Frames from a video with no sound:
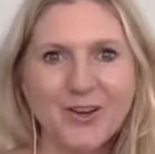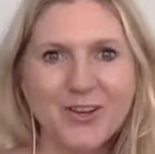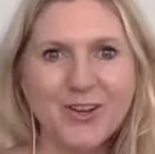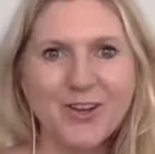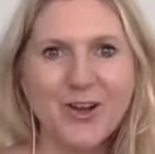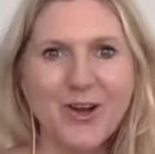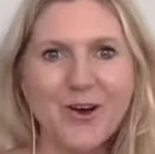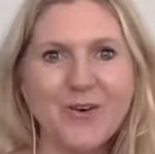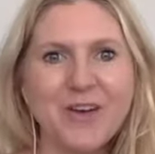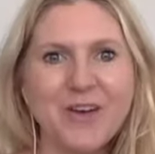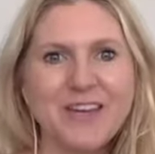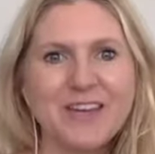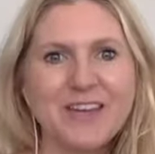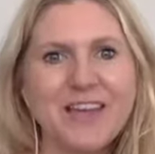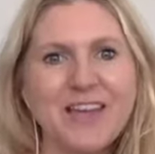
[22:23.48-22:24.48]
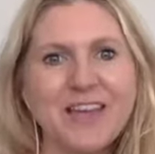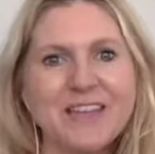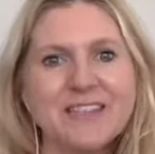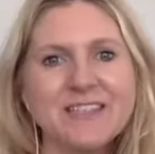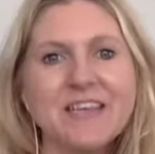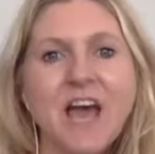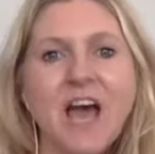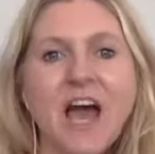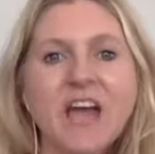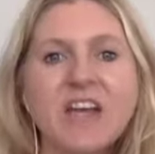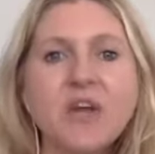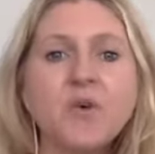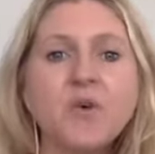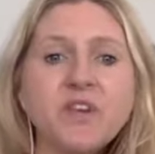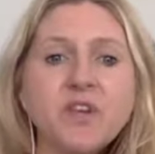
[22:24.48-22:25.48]
you know, and, and I
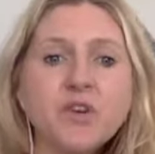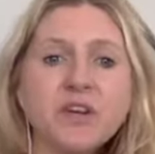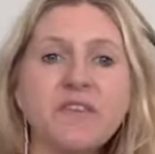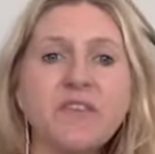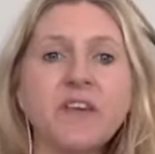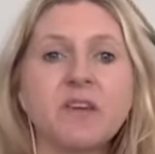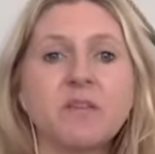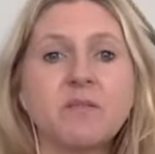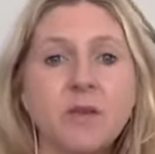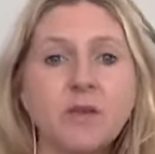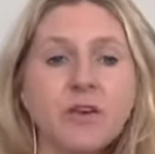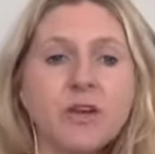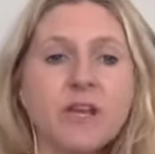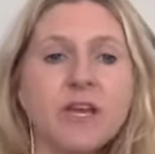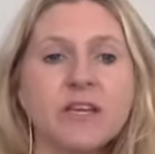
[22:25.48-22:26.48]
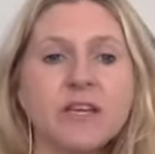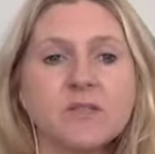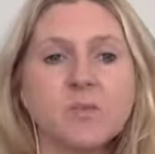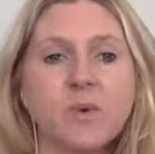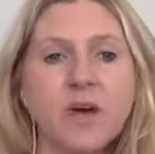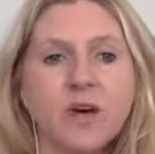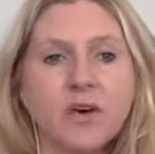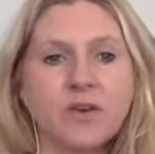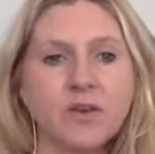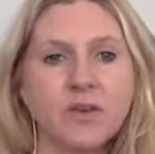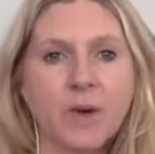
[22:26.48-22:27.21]
know that you're in the community as well.